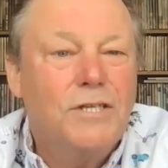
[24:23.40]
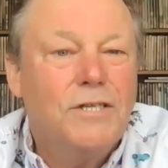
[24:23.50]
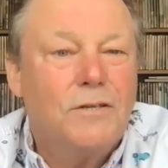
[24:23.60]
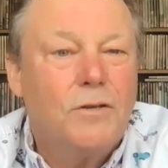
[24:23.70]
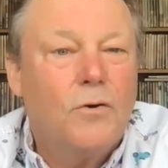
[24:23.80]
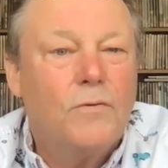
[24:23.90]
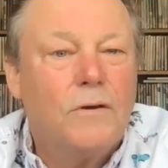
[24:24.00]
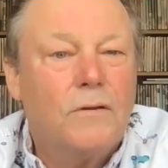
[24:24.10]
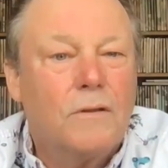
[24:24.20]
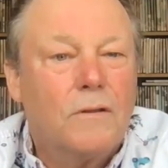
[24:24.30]
she didn't know
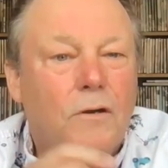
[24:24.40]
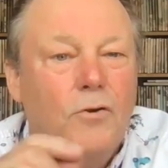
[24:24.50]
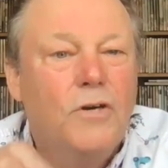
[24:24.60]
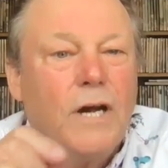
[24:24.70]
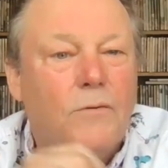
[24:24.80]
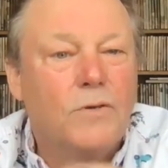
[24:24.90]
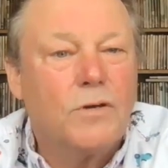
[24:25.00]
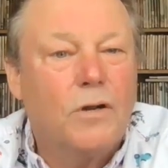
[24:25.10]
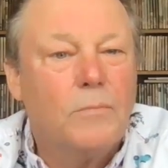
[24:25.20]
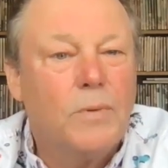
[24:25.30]
that Luca
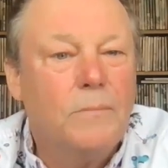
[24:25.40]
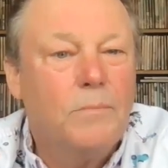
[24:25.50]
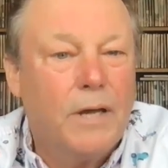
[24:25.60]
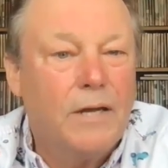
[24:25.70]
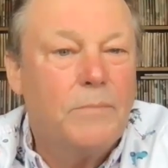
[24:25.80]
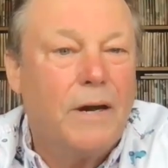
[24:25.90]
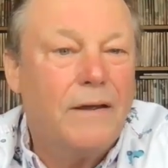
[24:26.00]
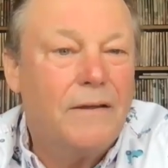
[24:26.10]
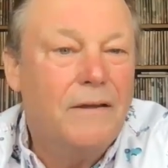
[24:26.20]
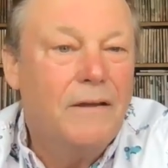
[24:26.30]
was going to be played
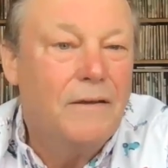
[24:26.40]
by